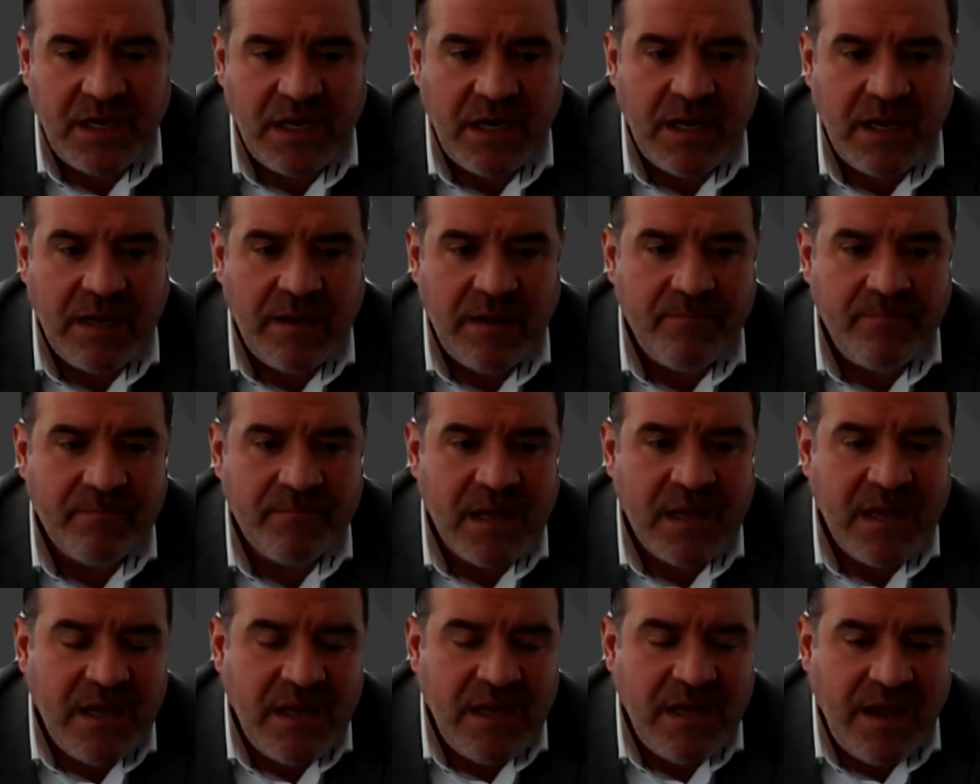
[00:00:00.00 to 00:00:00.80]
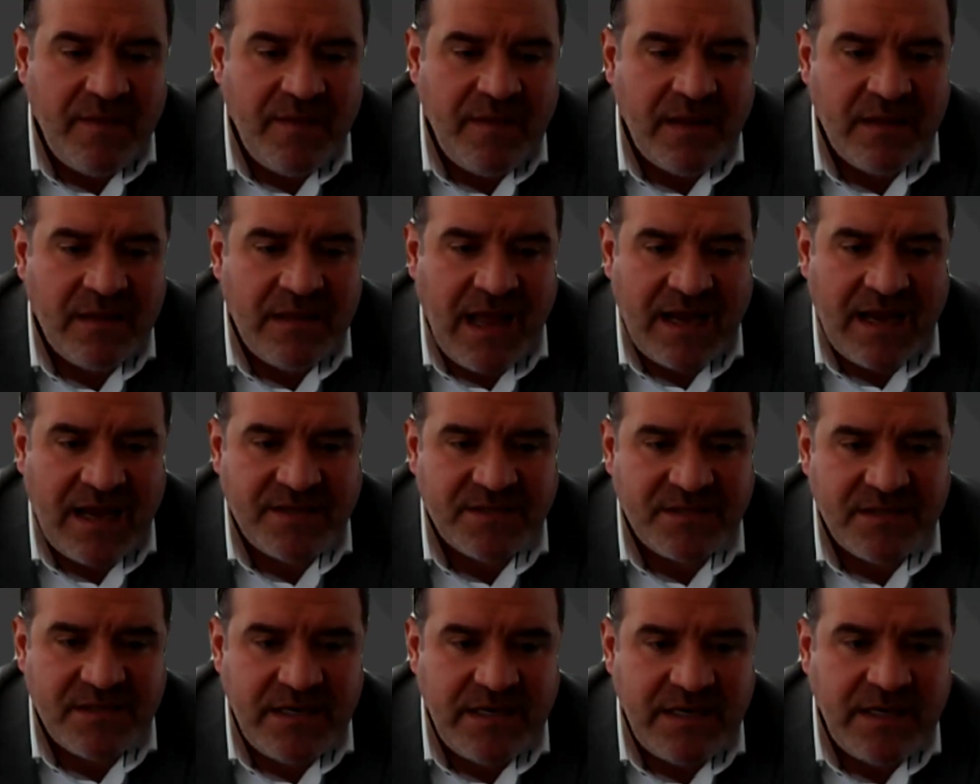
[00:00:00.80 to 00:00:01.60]
And then
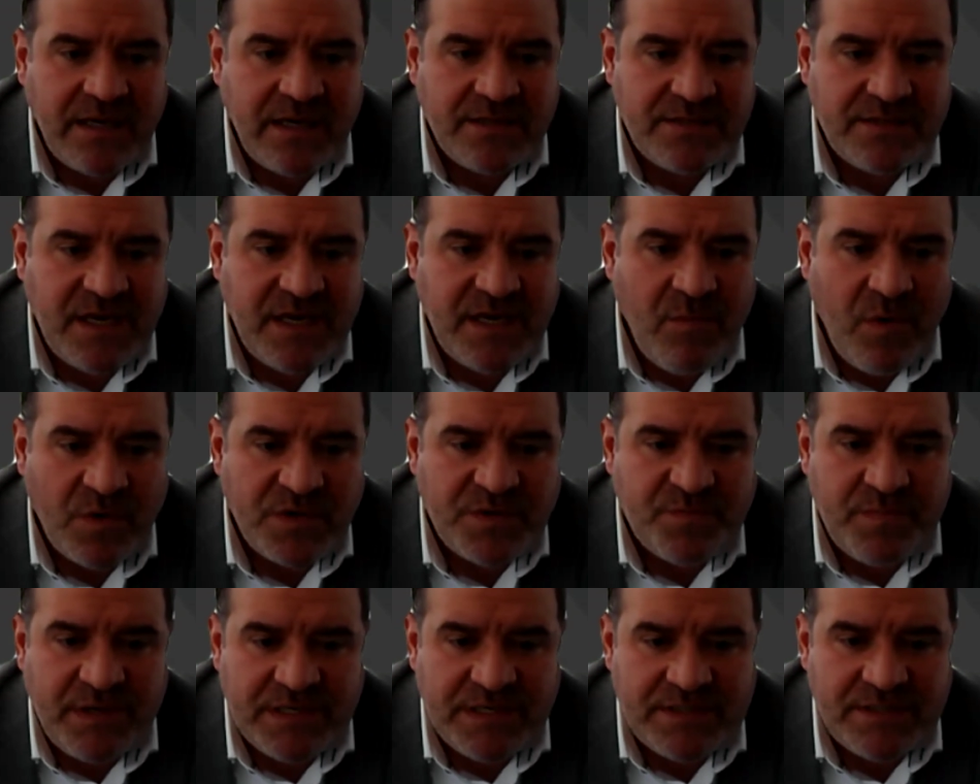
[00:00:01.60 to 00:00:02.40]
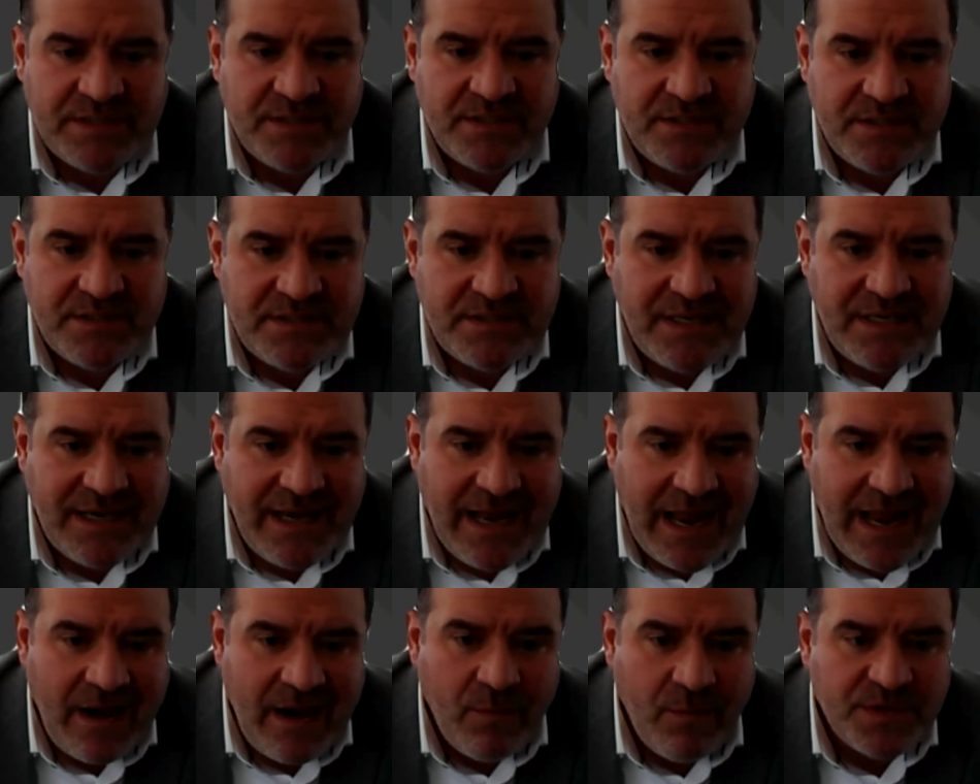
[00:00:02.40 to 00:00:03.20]
lastly, I'd say most businesses
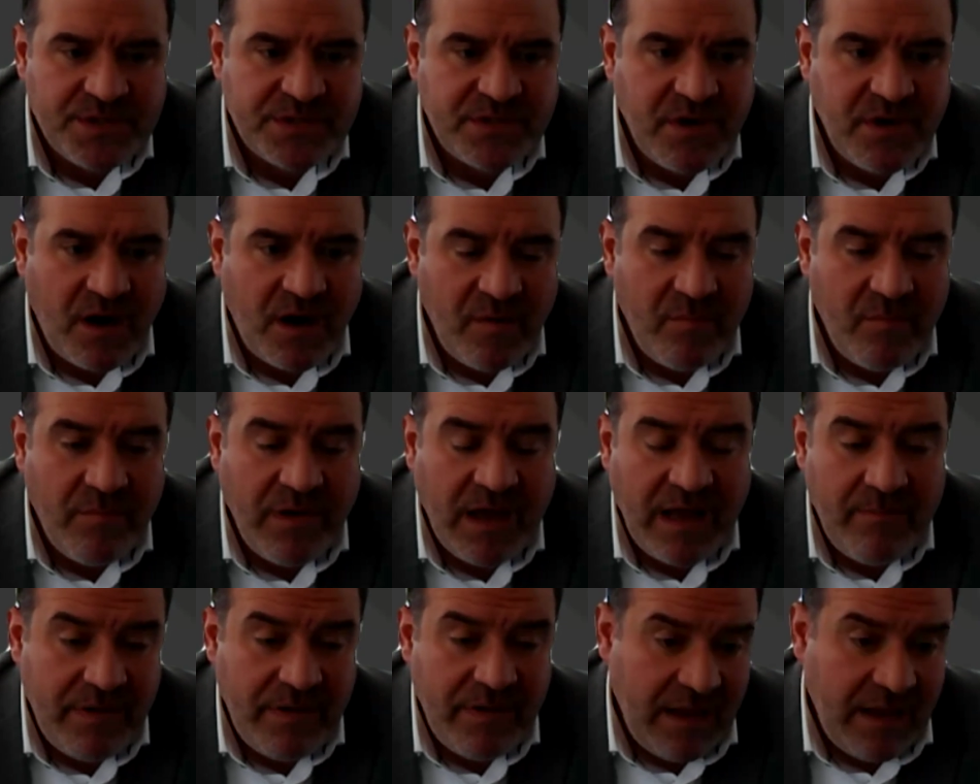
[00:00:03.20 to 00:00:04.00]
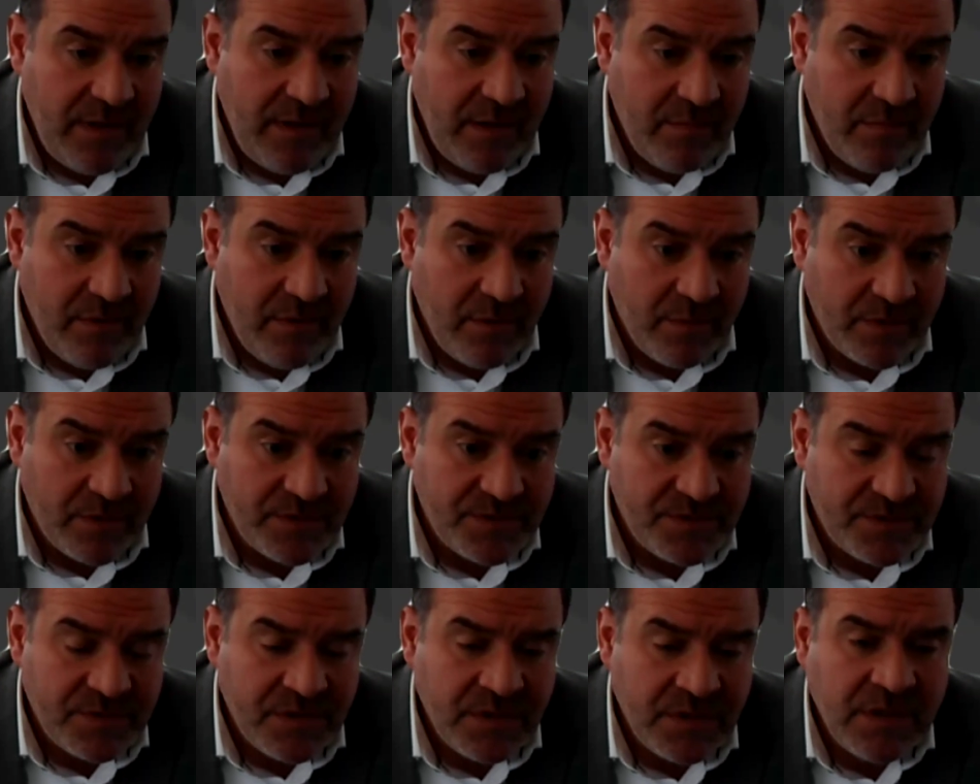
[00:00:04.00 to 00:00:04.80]
today were started by baby
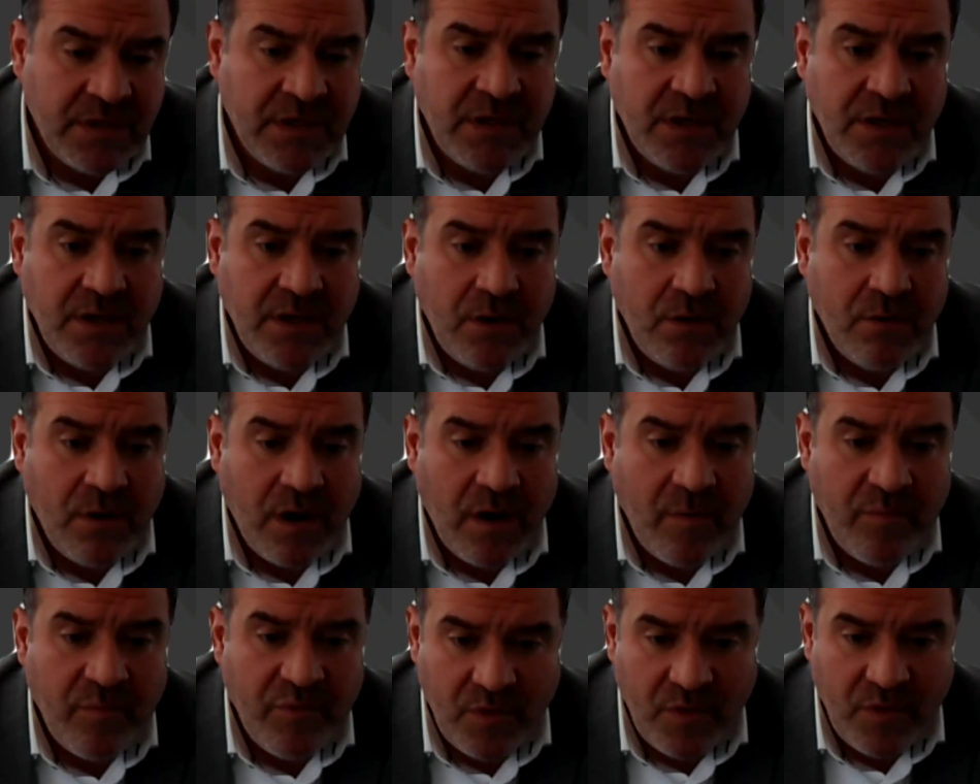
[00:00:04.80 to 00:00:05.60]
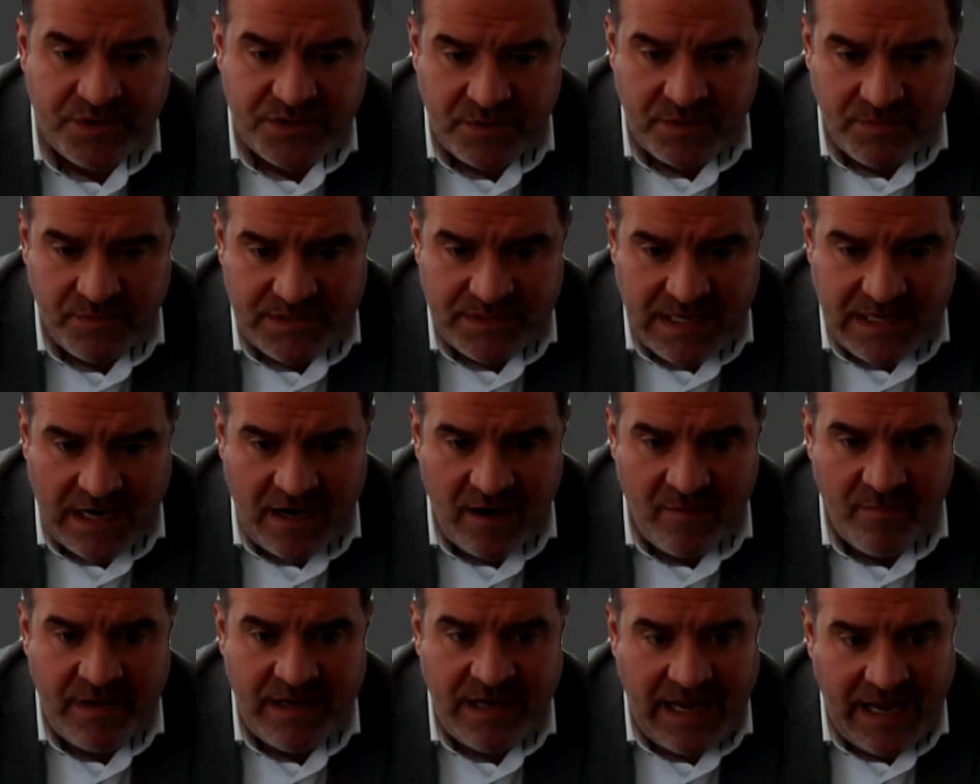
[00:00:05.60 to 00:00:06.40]
boomers who are approaching
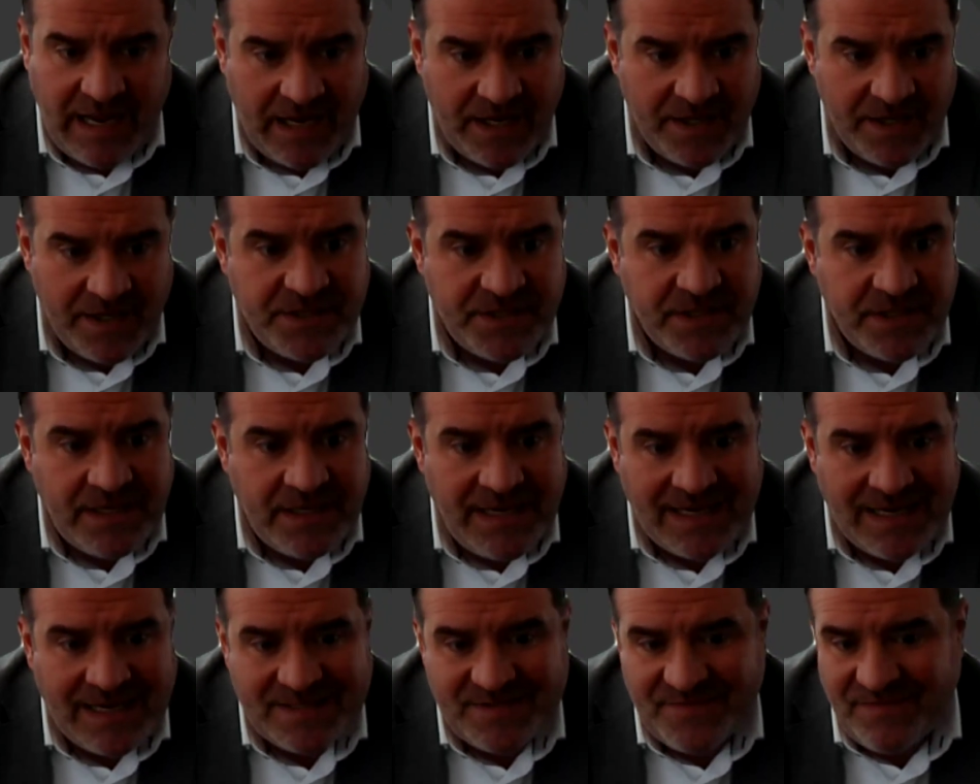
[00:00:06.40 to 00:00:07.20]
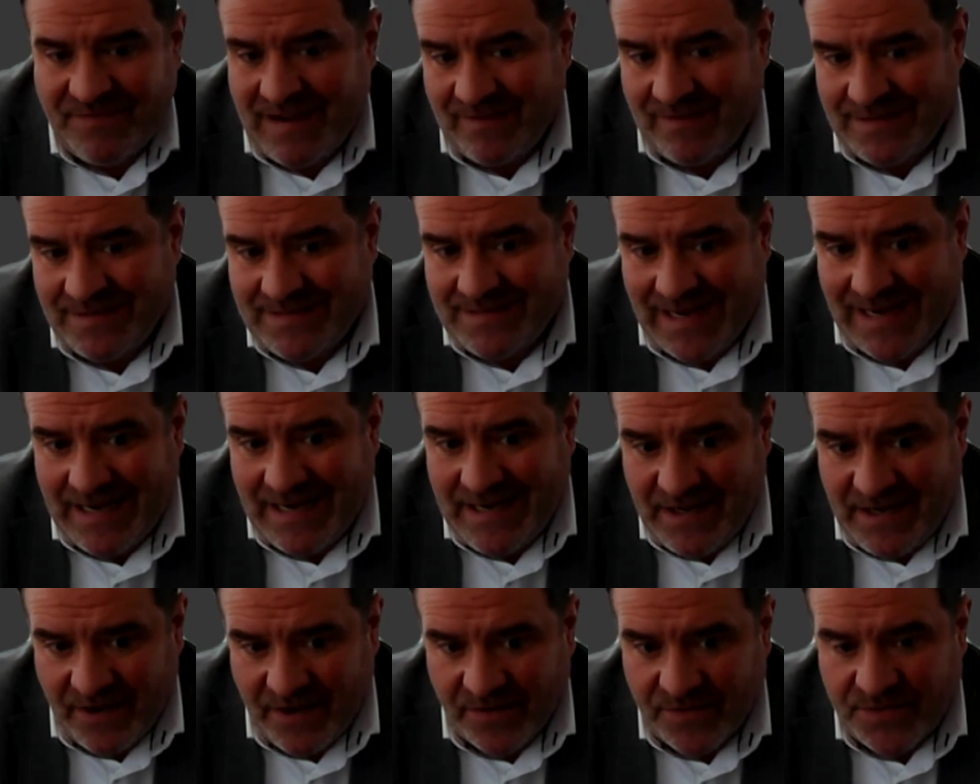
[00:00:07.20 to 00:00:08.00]
retirement age in the next 5 to
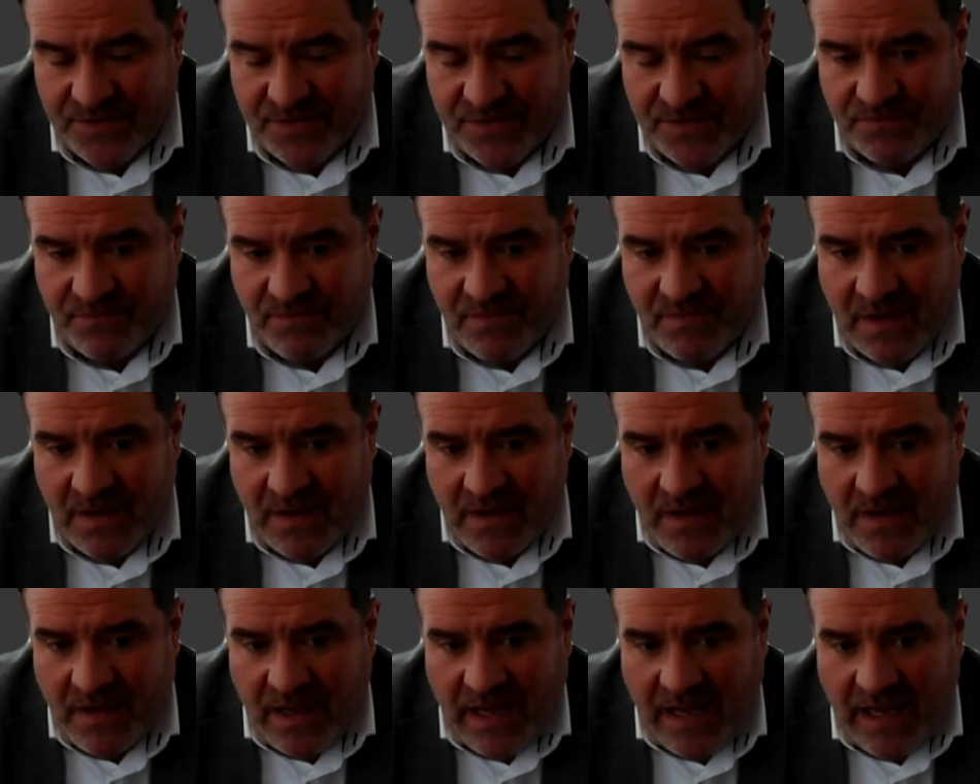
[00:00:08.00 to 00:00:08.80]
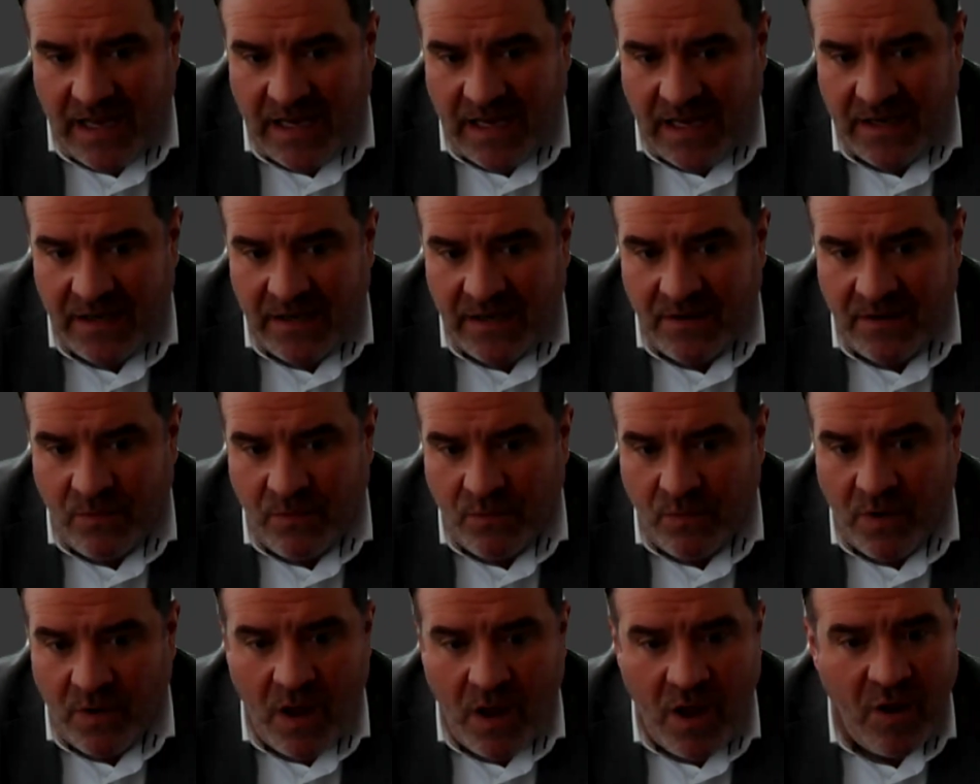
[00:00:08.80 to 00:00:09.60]
10 years, and
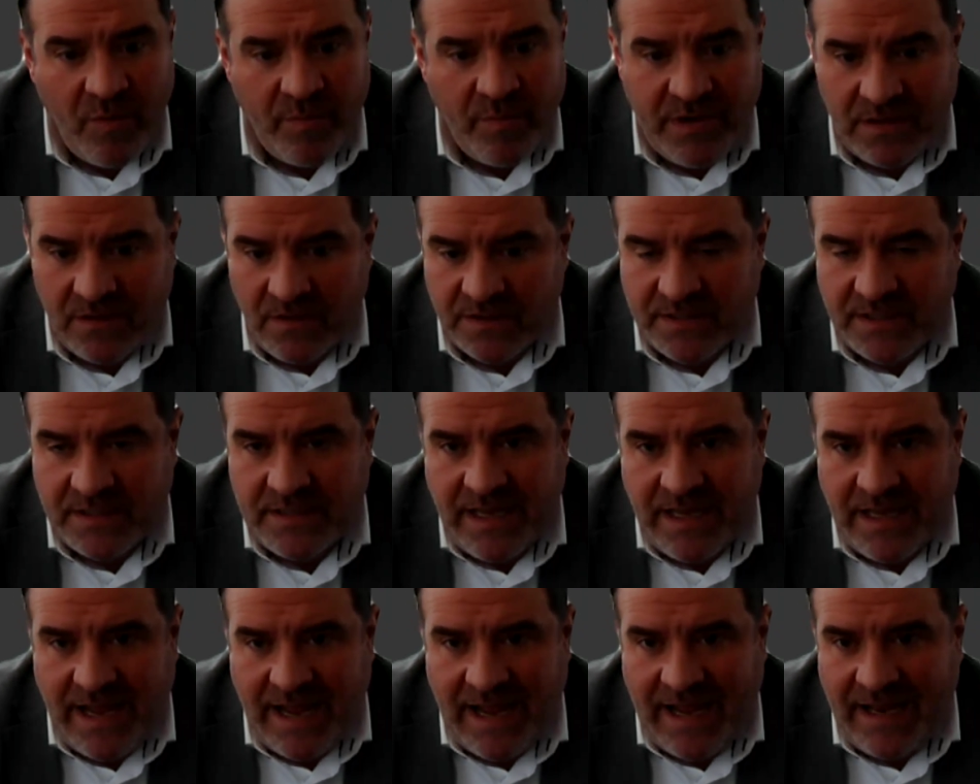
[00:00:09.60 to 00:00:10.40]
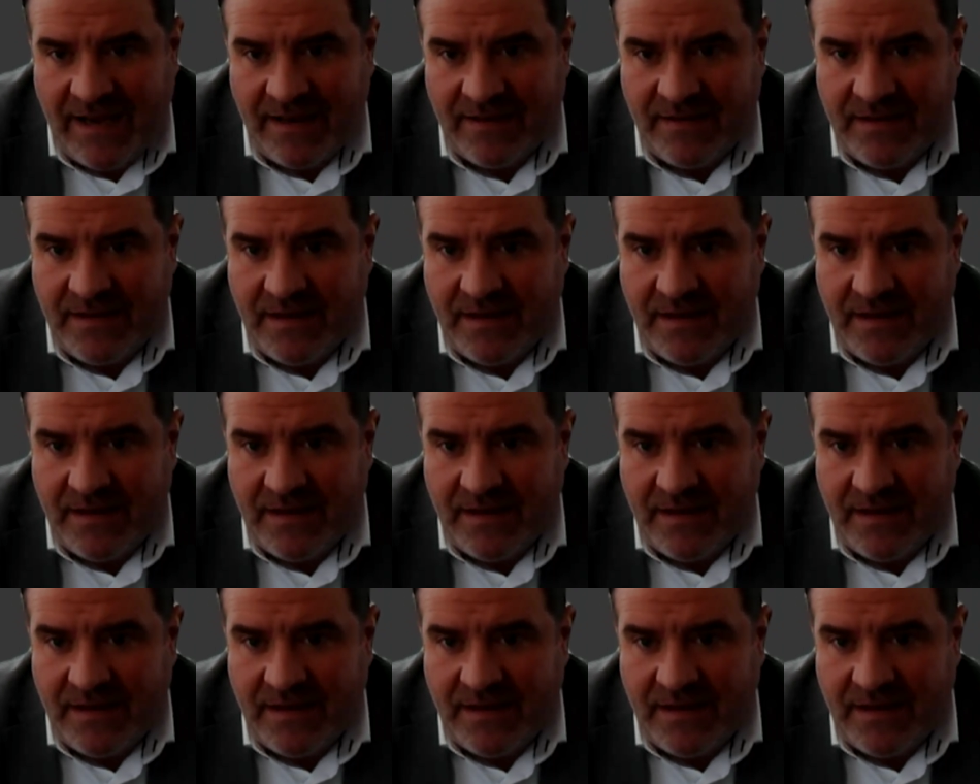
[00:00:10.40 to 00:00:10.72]
will all be looking to head